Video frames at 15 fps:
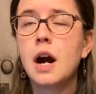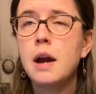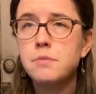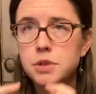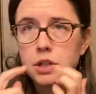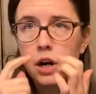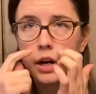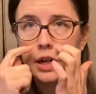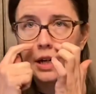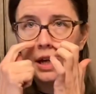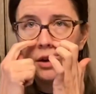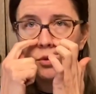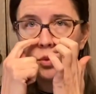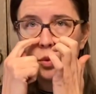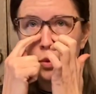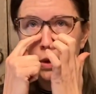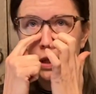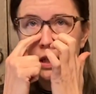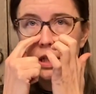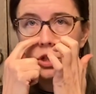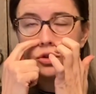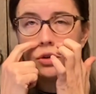I'm starting to get
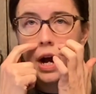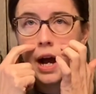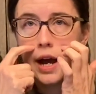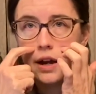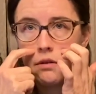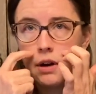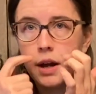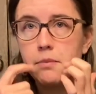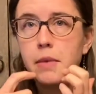really dry around